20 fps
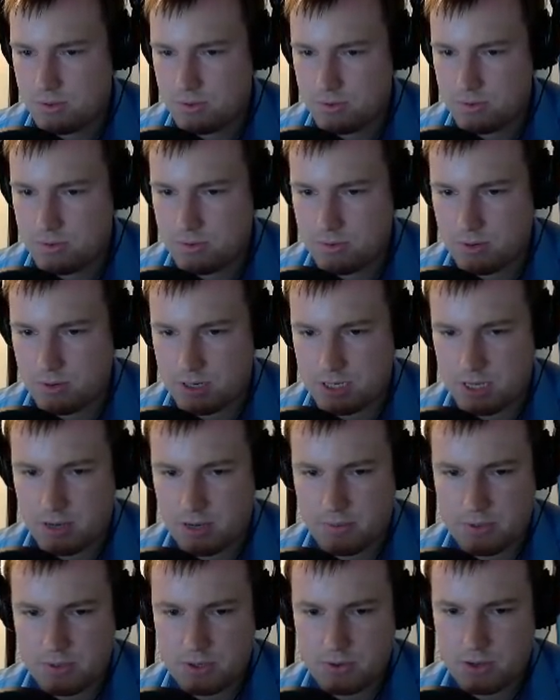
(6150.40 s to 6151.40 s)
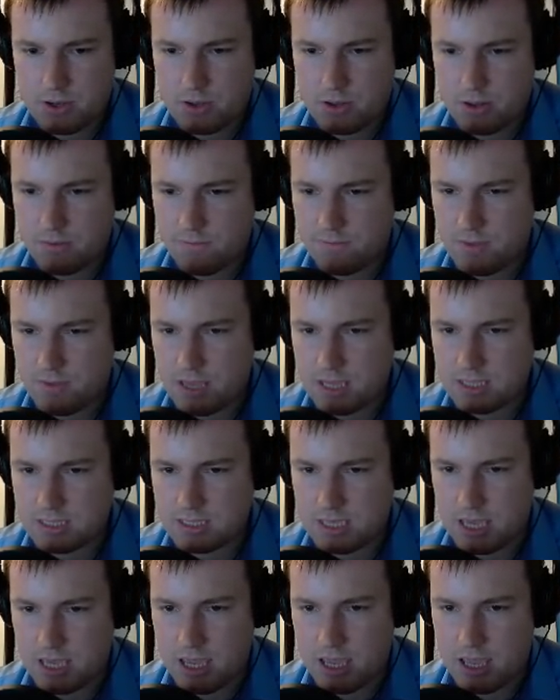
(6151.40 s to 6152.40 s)
Alright, how are we doing on the things
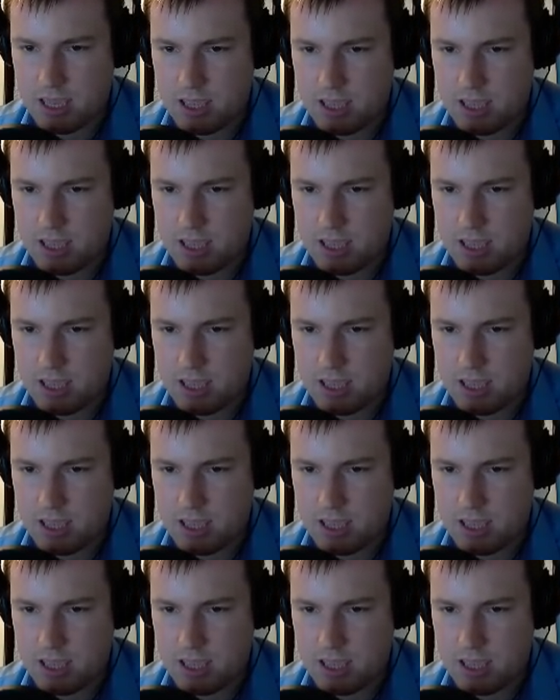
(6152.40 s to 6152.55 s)
here?